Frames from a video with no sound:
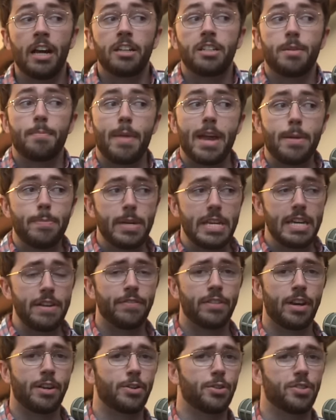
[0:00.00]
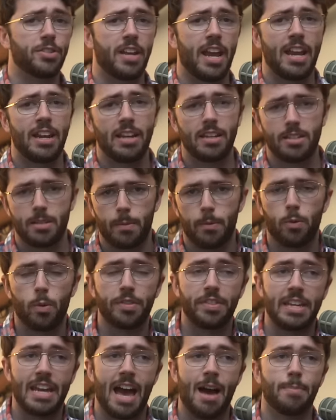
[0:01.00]
To maybe even understanding some of
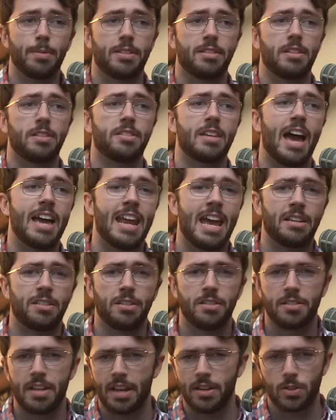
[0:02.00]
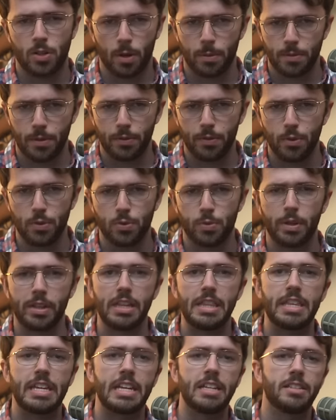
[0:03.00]
what the opposite side has to say in terms of who's
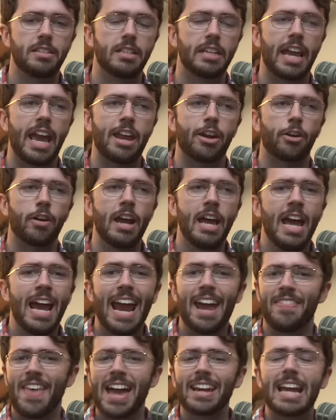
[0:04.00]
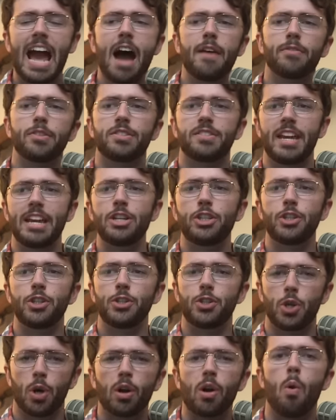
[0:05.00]
really the instigator. And that
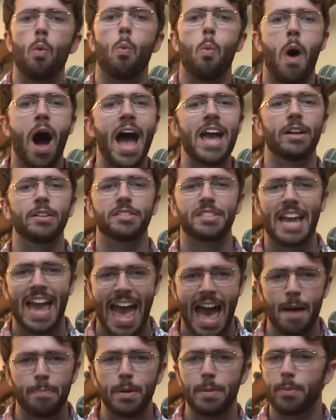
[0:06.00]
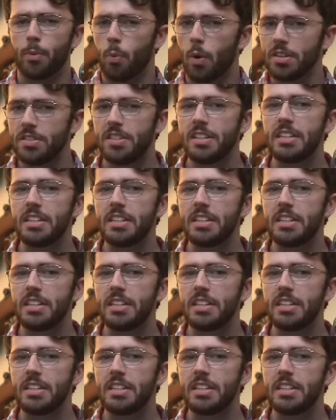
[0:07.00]
conversation took a while to happen. But once